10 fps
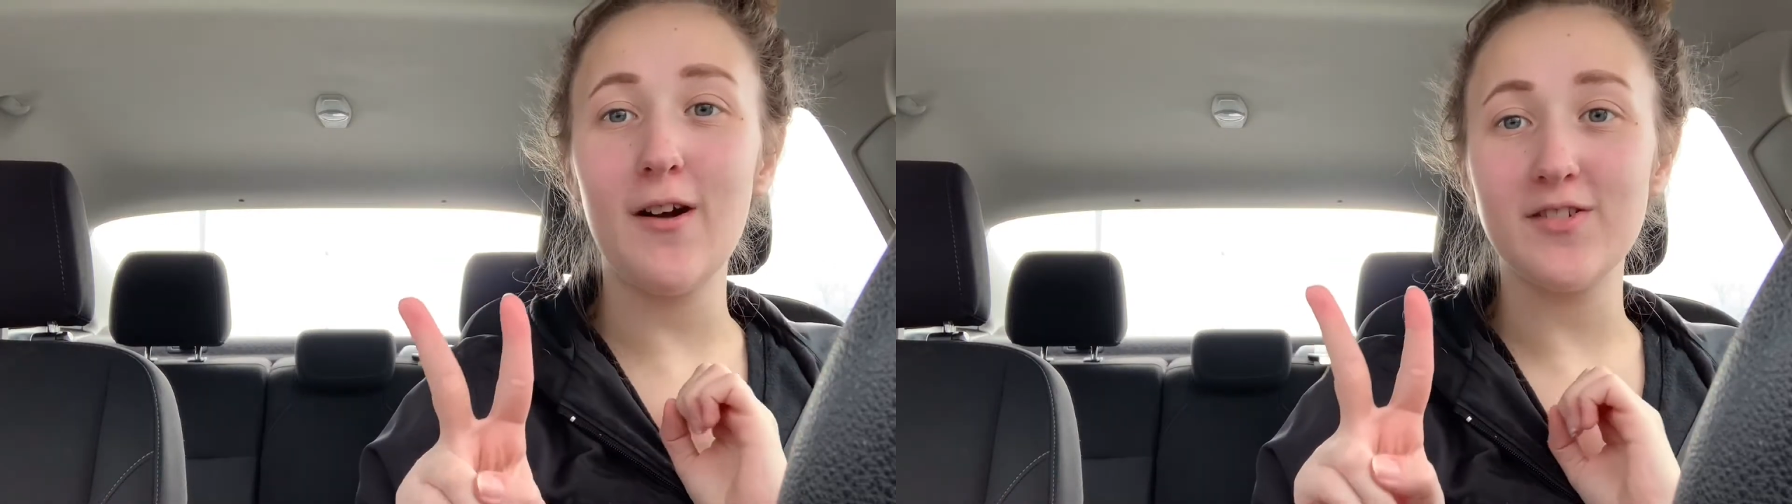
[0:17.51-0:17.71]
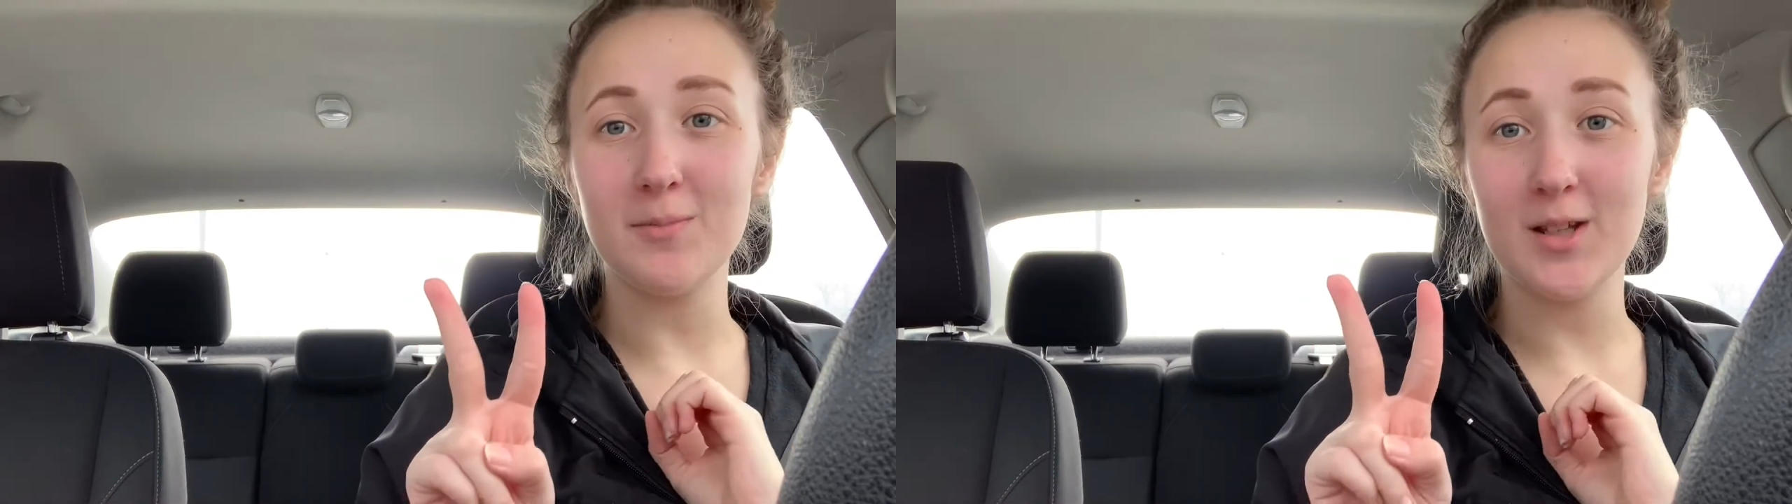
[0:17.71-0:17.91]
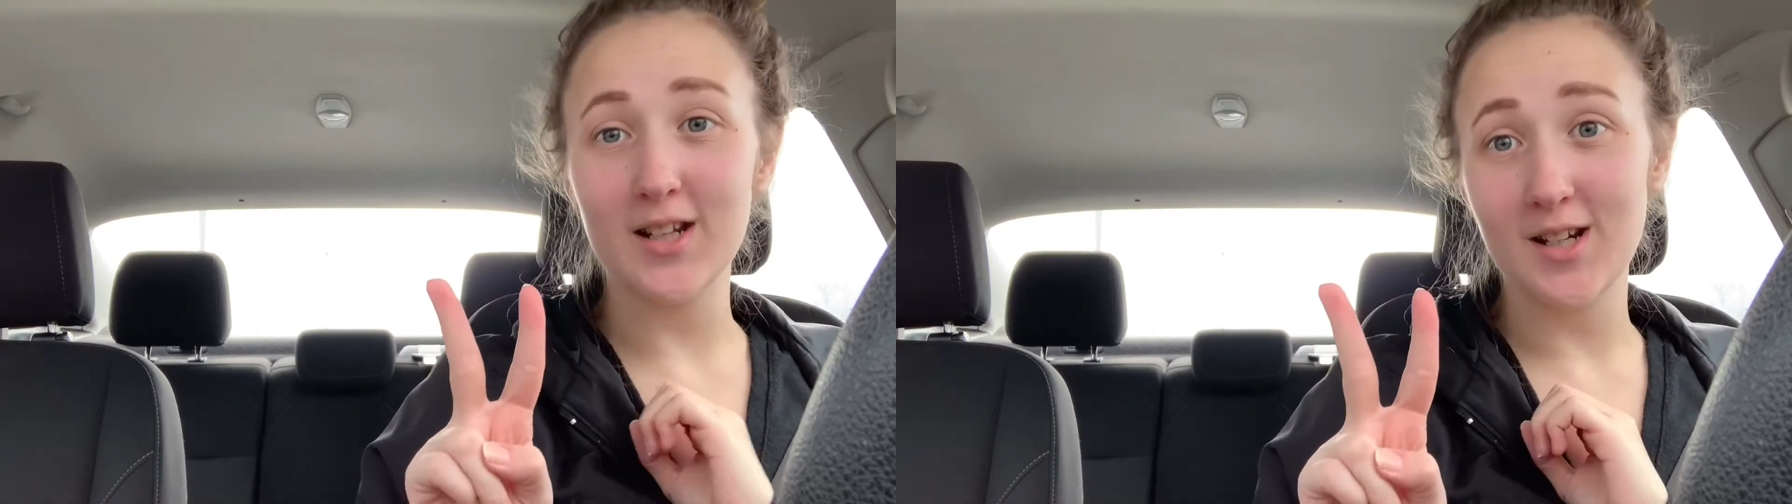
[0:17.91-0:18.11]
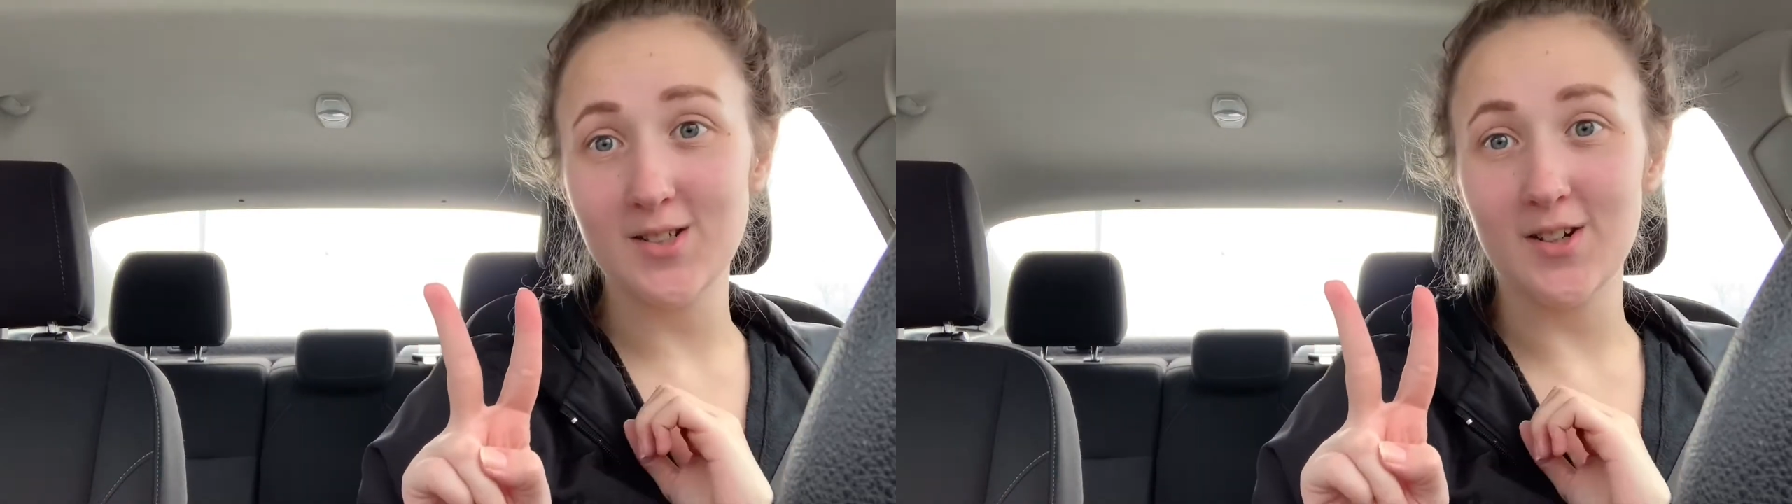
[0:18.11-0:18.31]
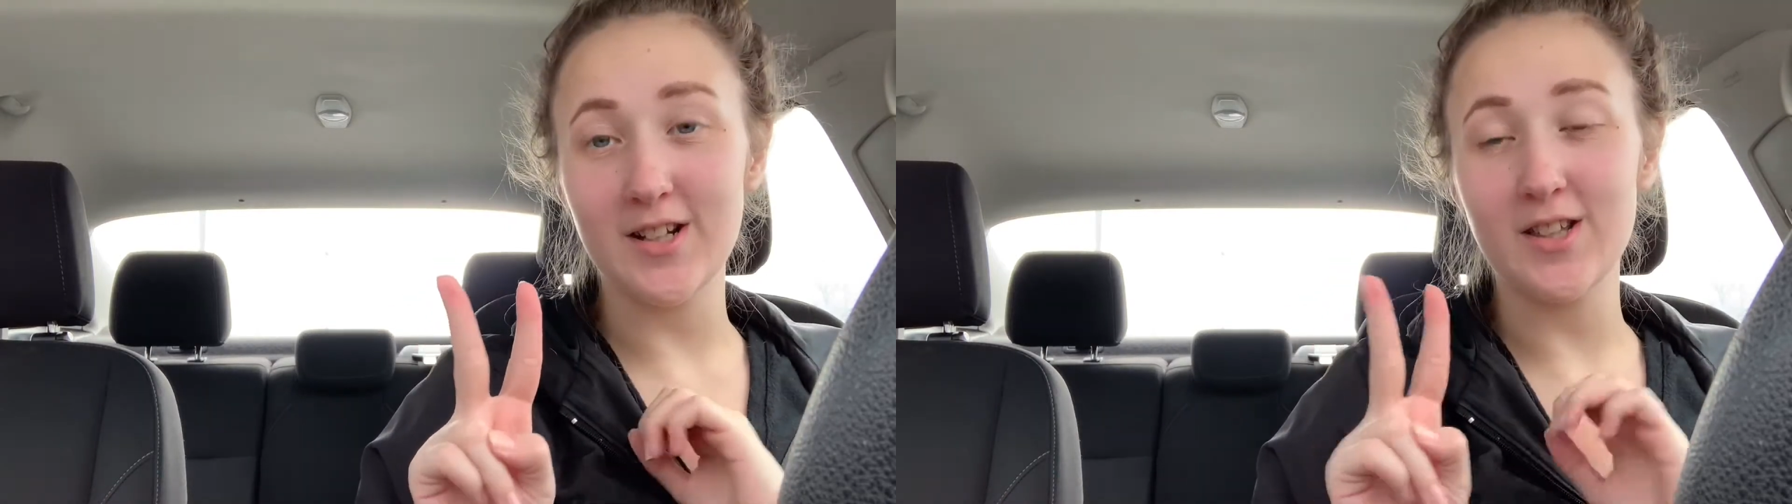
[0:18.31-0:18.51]
of something I
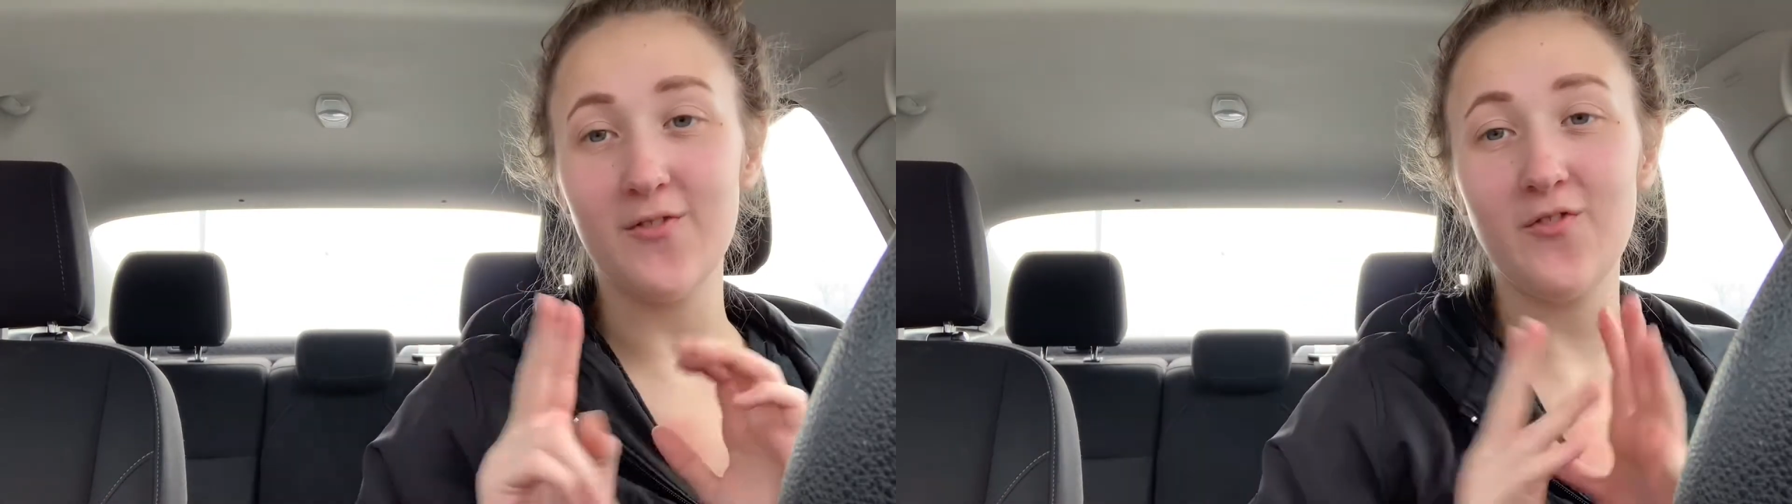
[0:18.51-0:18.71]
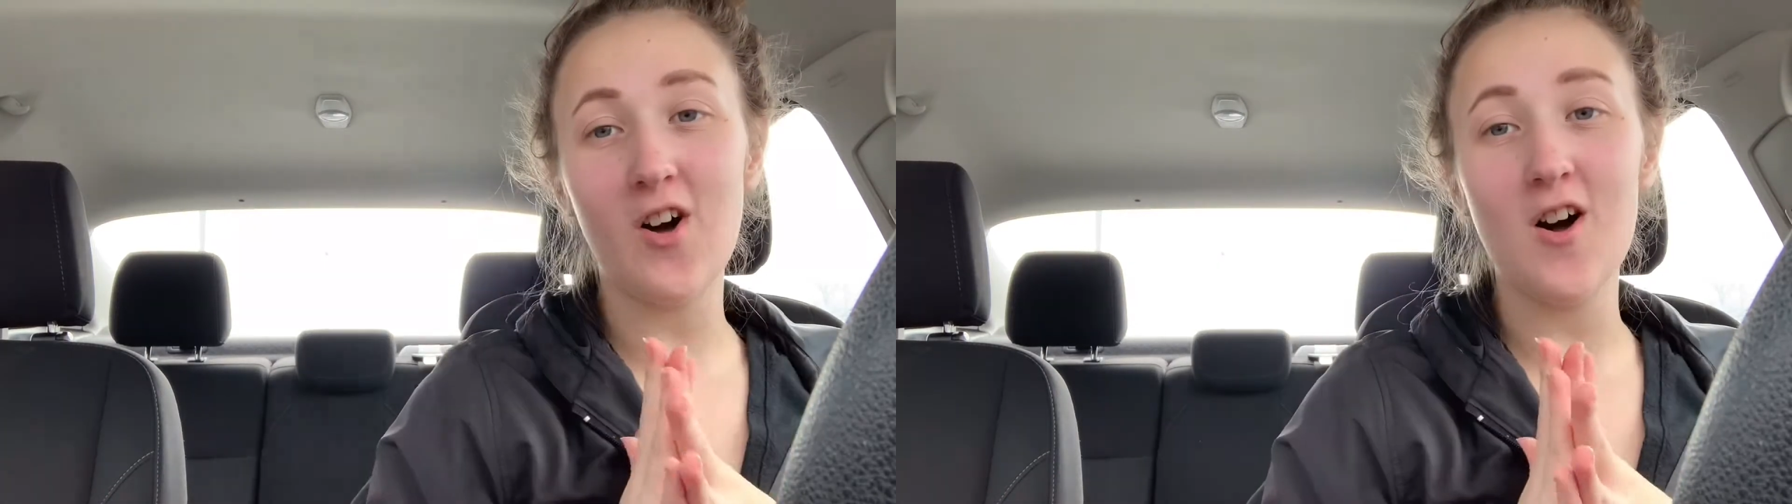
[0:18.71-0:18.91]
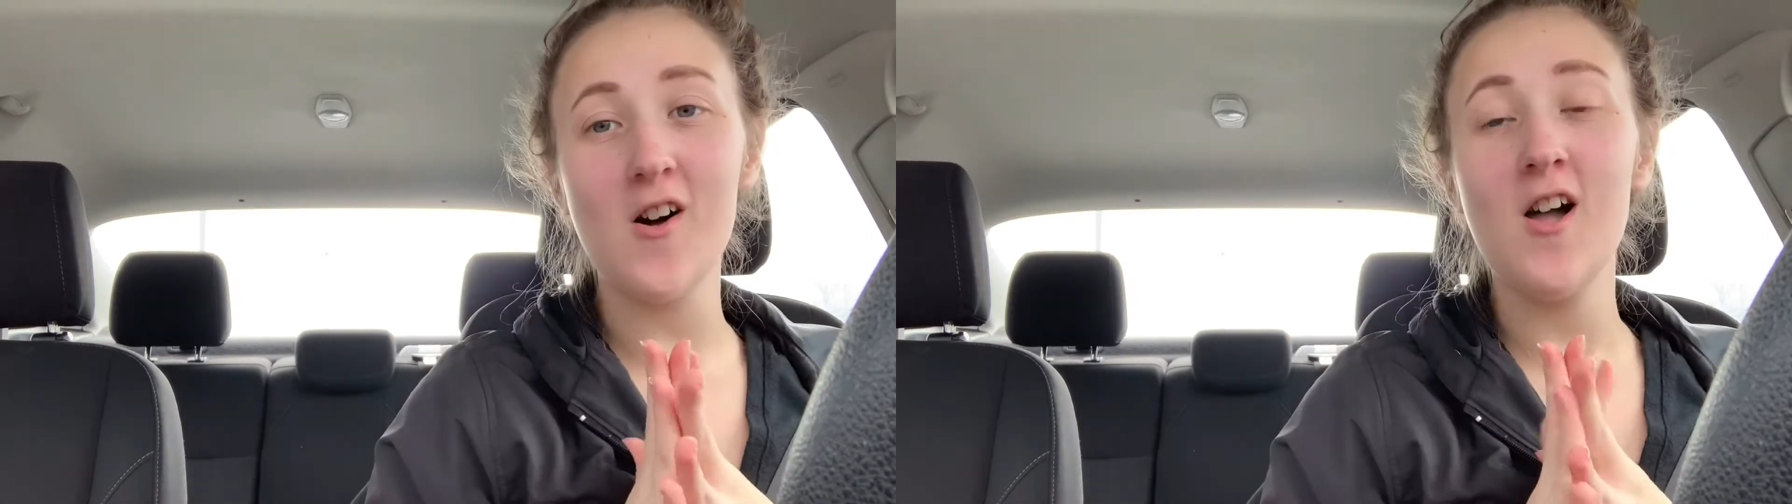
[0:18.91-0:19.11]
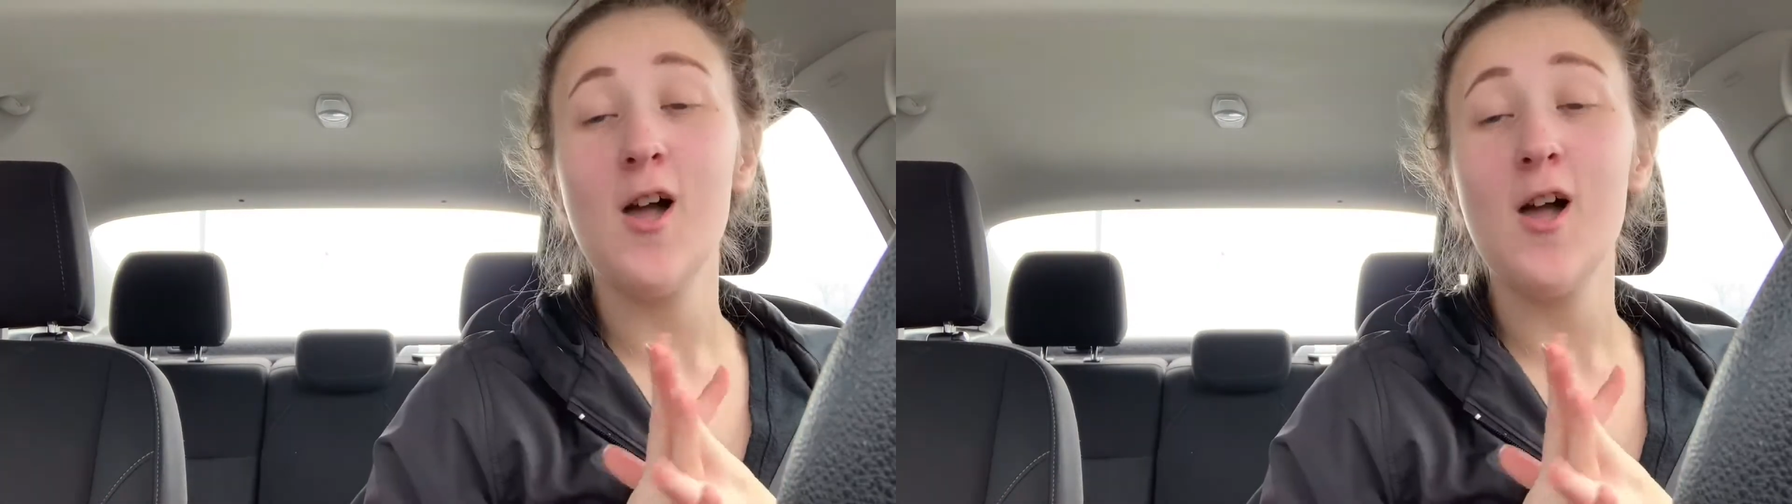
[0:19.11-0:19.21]
started in the fall.